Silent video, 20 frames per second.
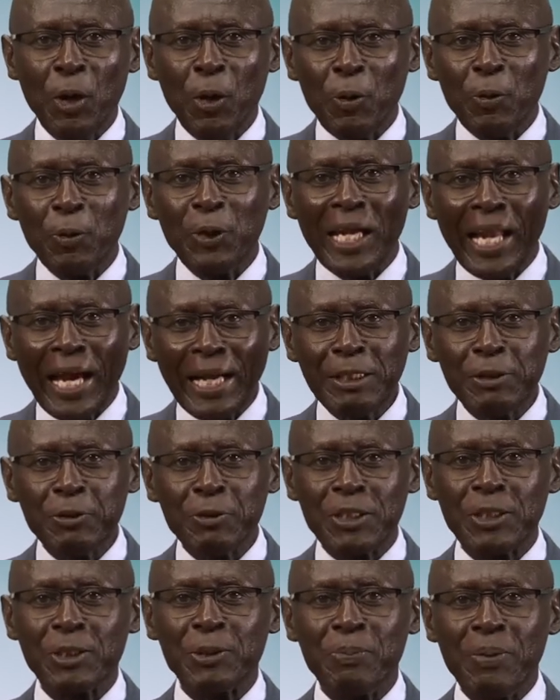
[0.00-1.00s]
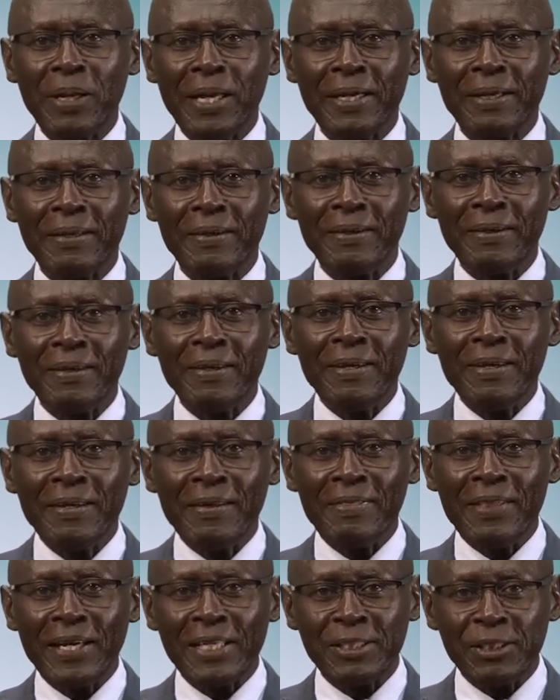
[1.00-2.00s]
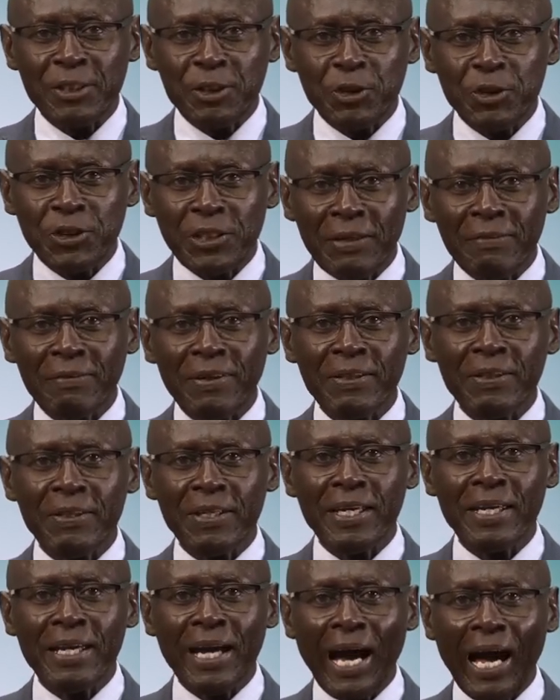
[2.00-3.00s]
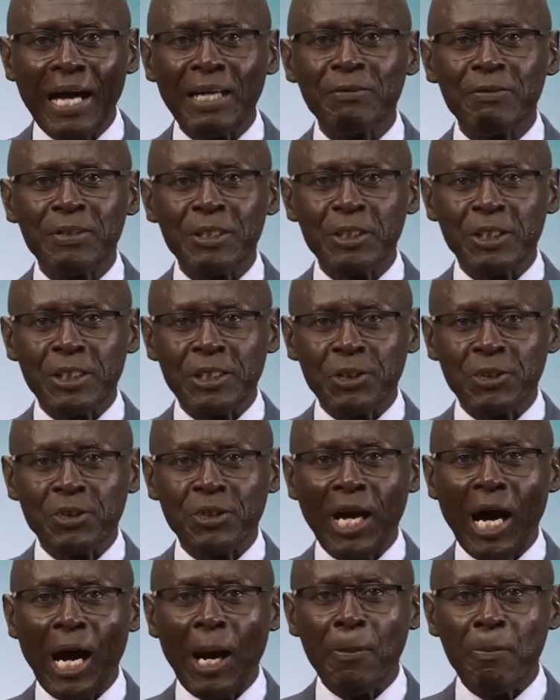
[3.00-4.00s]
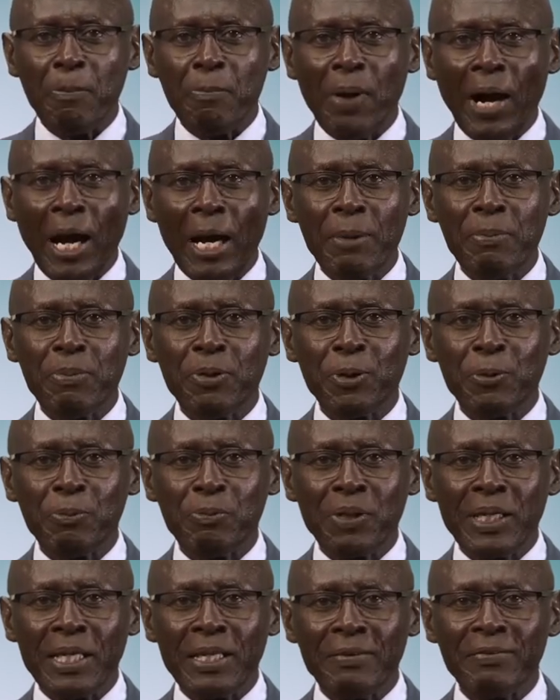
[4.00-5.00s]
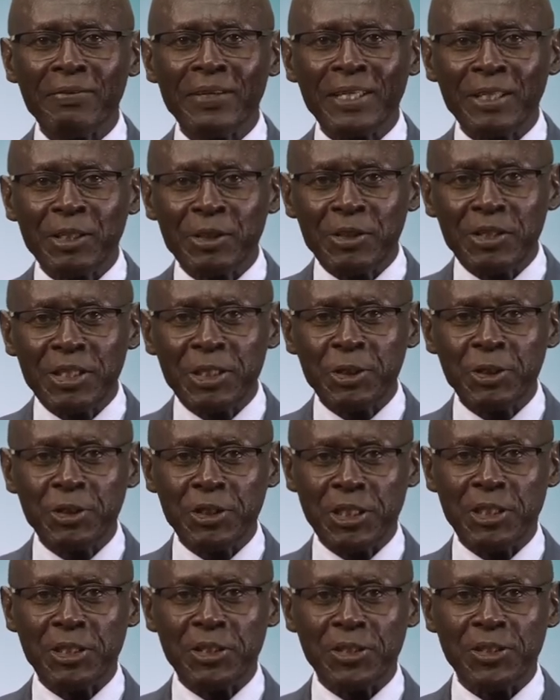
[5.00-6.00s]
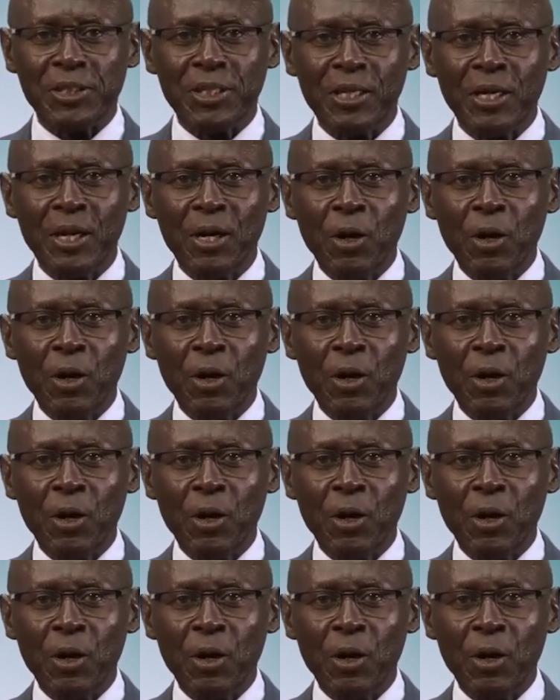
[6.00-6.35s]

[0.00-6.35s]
We'd like to explain that Seventh-day Adventists are Bible-believing Christians